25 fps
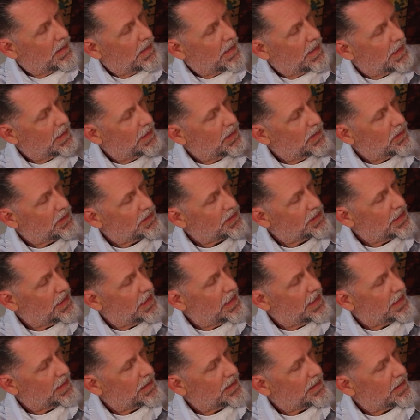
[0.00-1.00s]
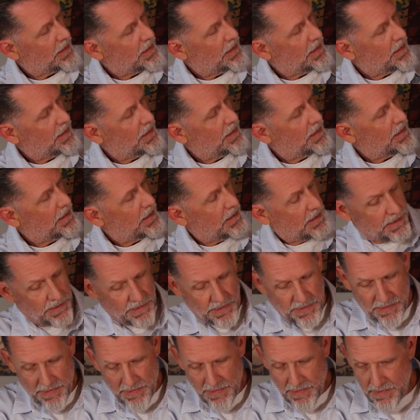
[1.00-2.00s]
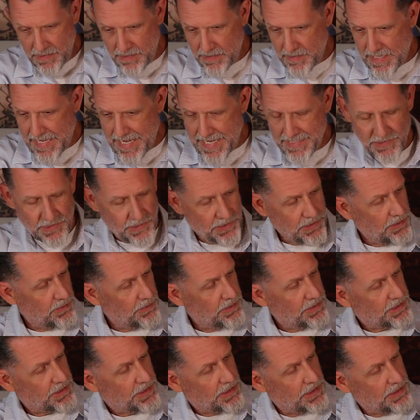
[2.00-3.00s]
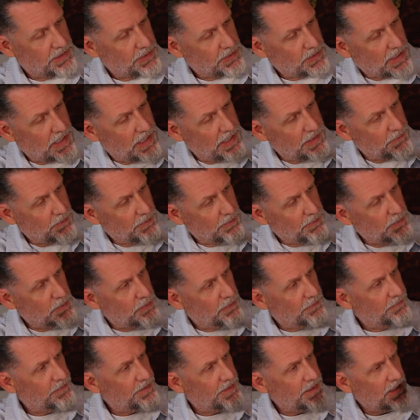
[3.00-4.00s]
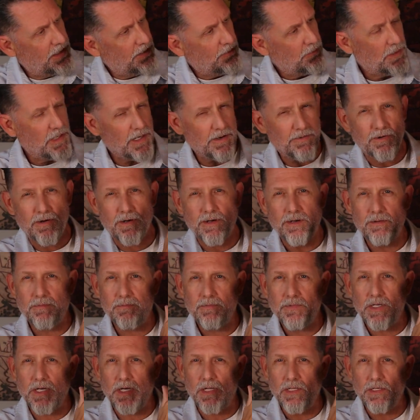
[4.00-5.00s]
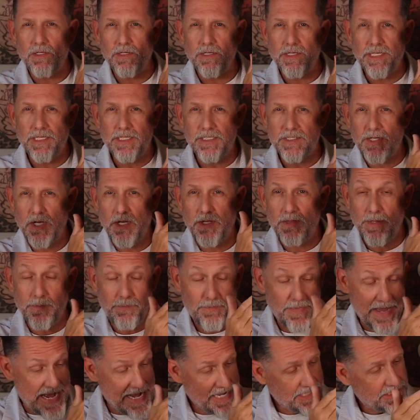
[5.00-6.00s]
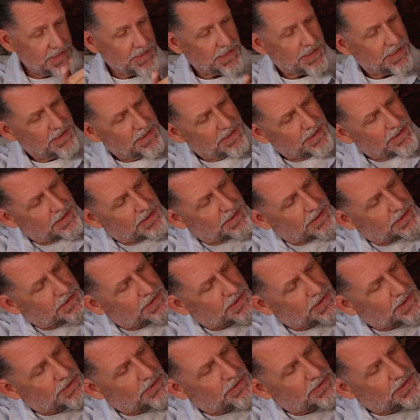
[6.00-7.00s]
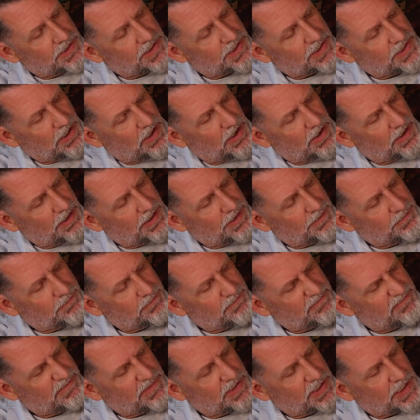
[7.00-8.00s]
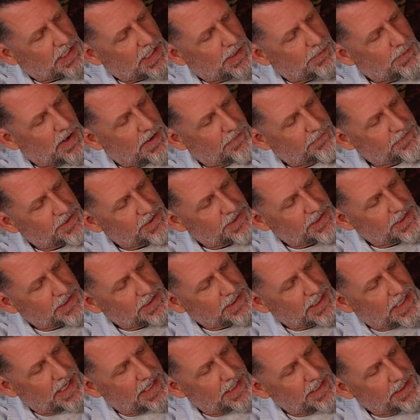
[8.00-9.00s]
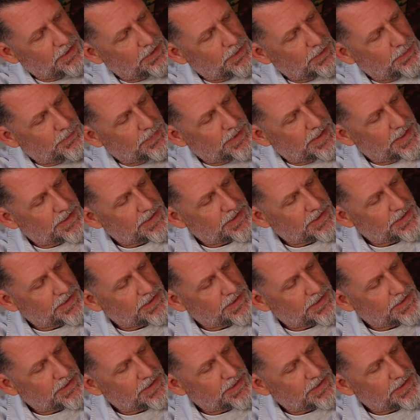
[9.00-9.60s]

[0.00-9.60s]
It looks like the acetone is going to try and remove the whatever coloring is on the mask. So it just started to come off just a tiny little bit.